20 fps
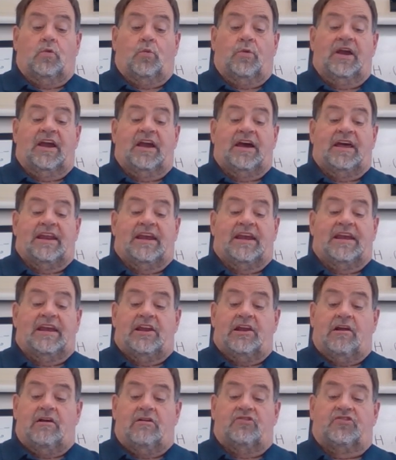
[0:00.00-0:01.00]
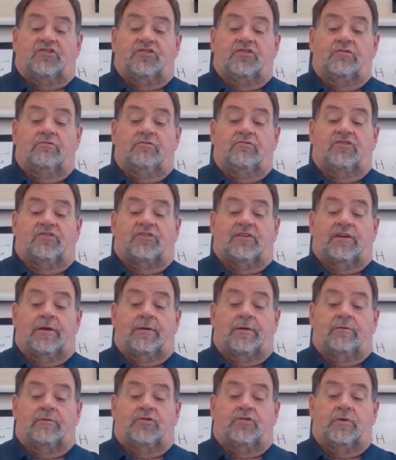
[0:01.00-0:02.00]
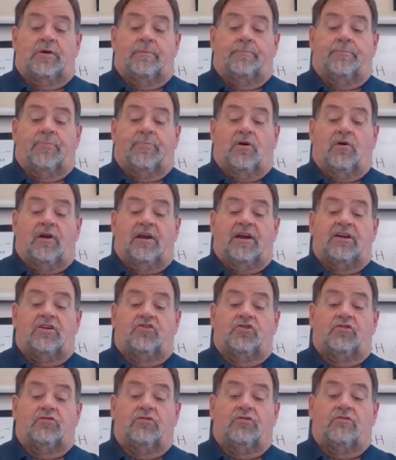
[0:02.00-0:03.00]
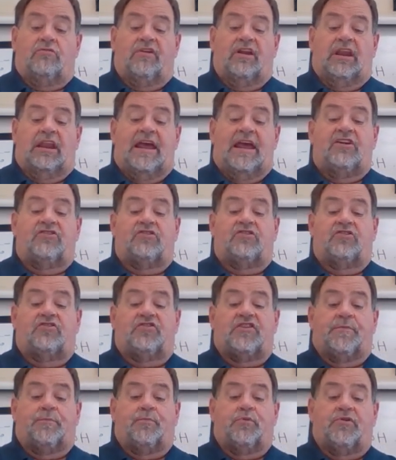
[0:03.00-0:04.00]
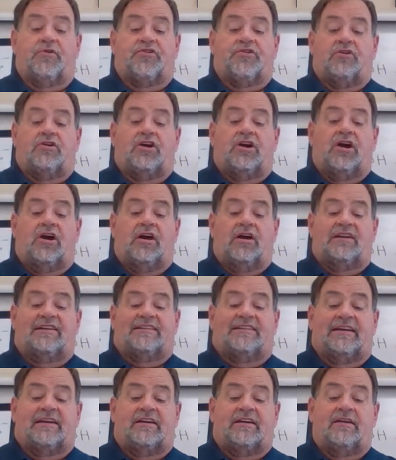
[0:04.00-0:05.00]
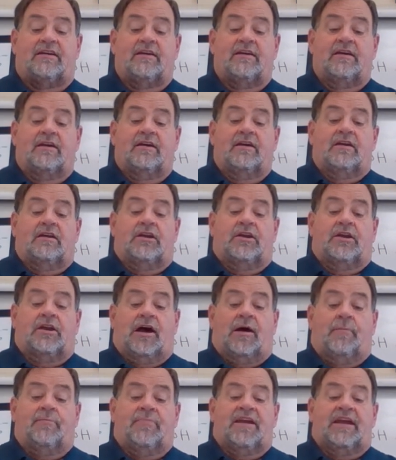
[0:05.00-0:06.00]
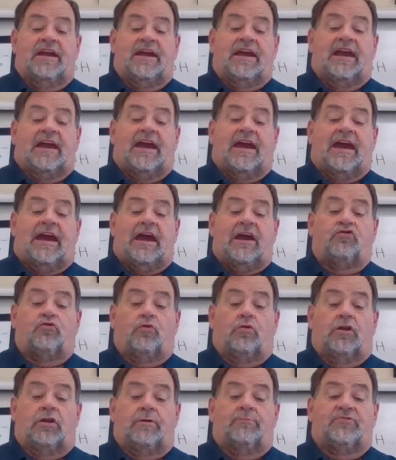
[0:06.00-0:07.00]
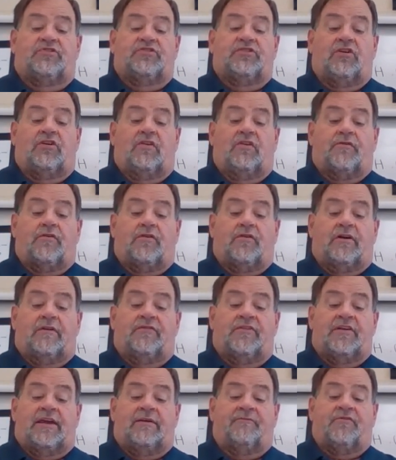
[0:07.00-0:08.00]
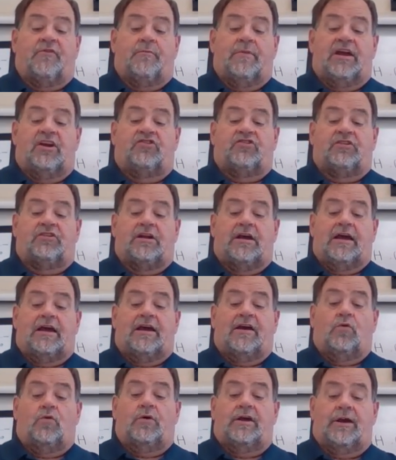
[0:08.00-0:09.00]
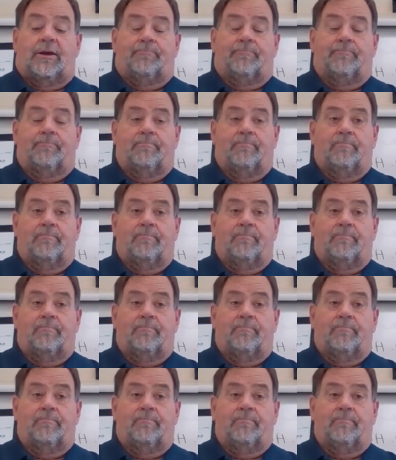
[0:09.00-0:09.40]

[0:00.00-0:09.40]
We got to get our students to embark into a relationship with their content, not be a casual observer of the information highway.